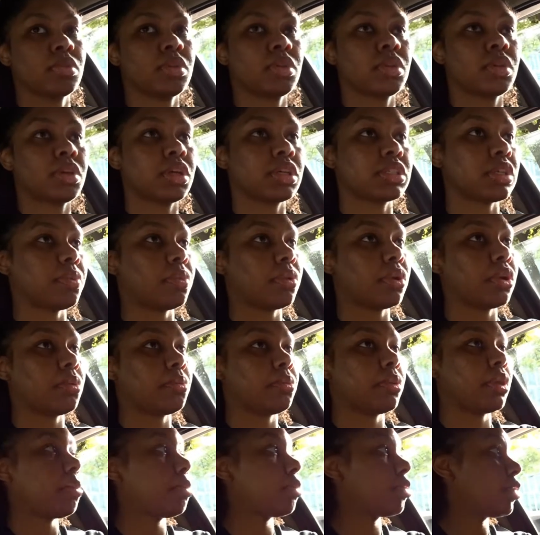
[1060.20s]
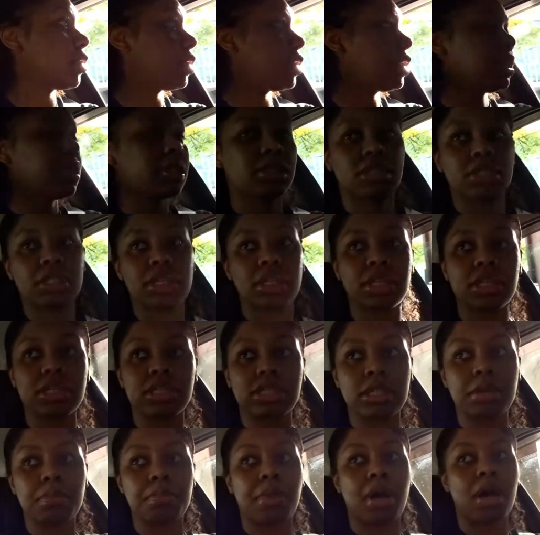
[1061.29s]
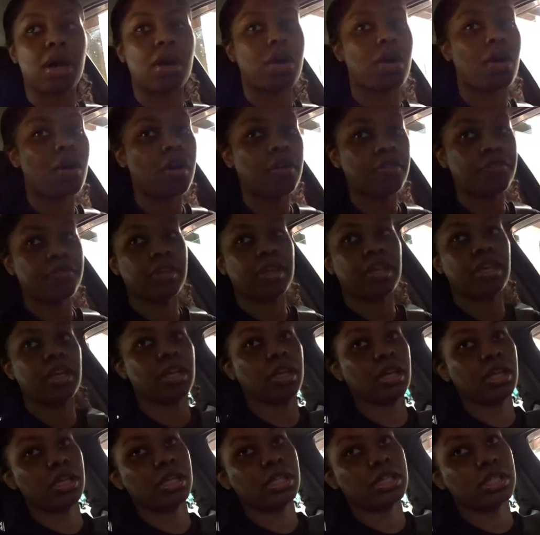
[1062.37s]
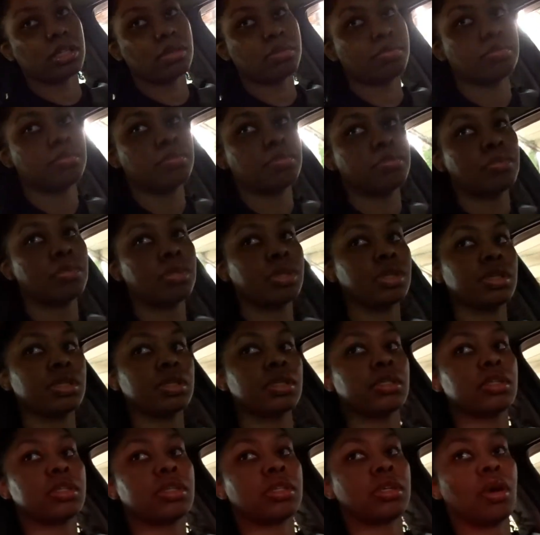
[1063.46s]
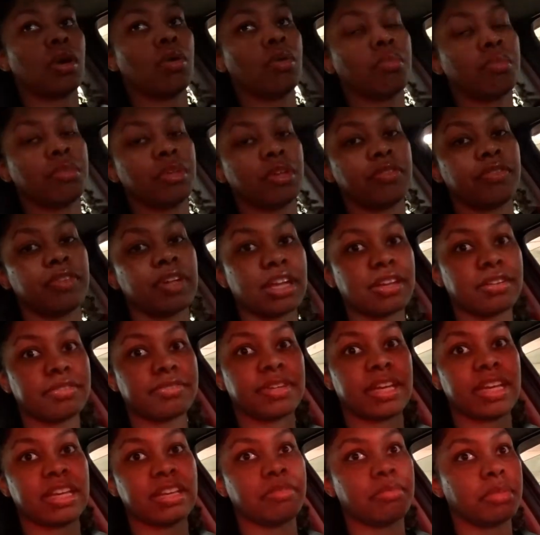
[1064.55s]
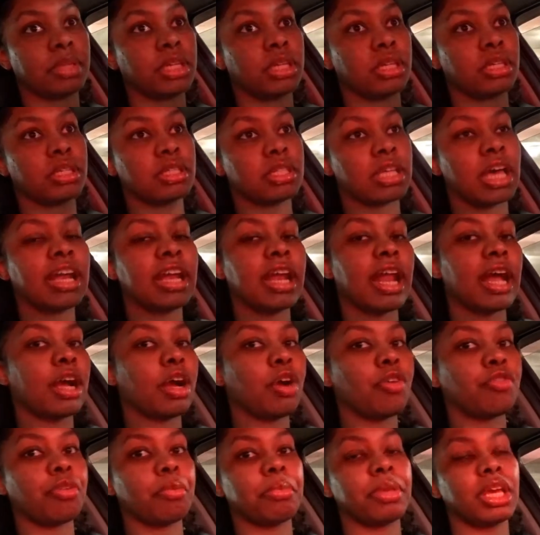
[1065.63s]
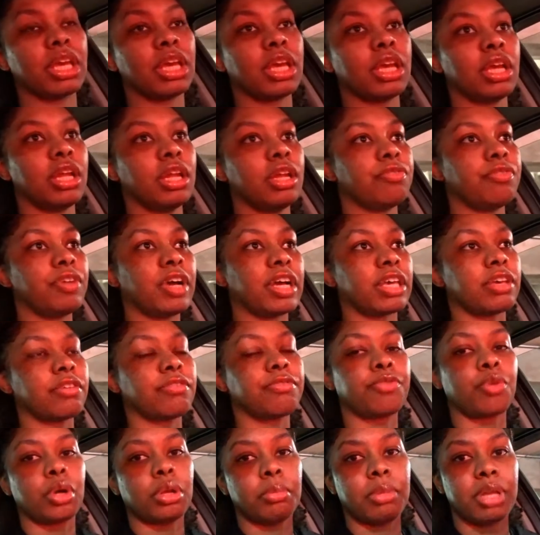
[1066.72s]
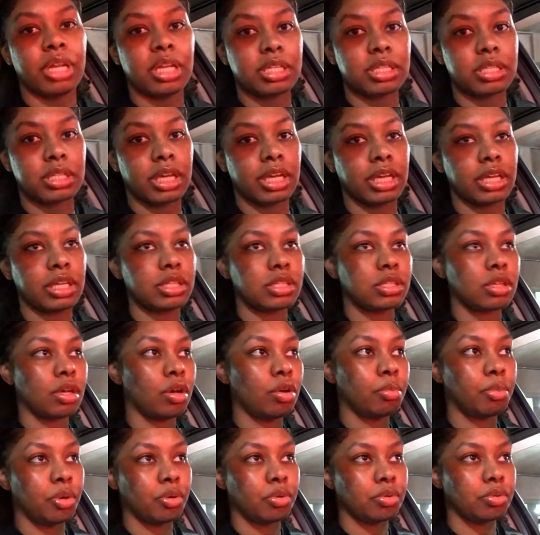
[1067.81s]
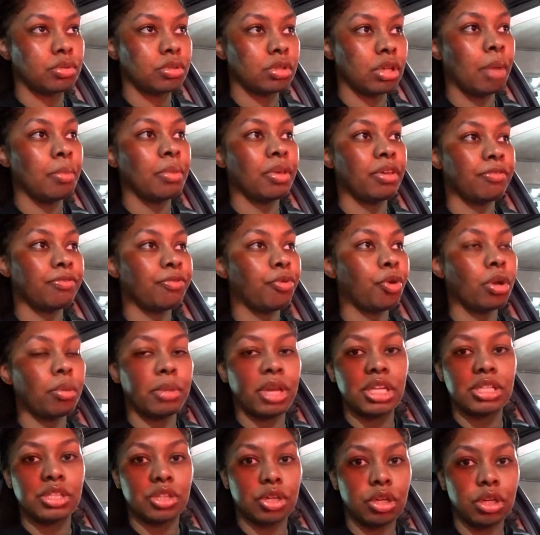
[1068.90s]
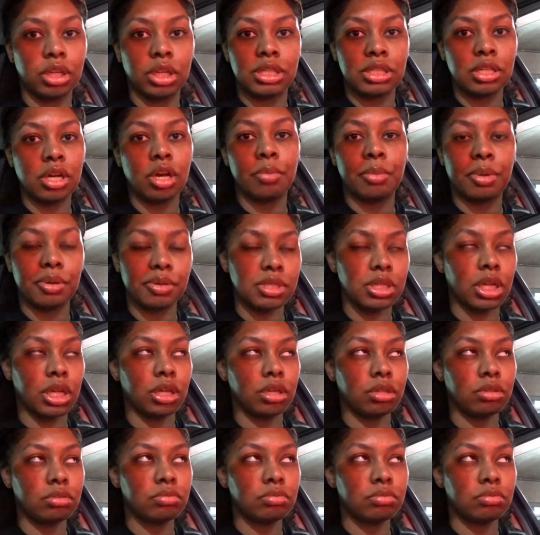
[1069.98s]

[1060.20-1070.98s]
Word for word: Because I want to be able to at least sit and sip my coffee and eat some oatmeal for like five minutes. How did I go from being fucking 40 minutes late to almost, I mean 40 minutes early to almost late?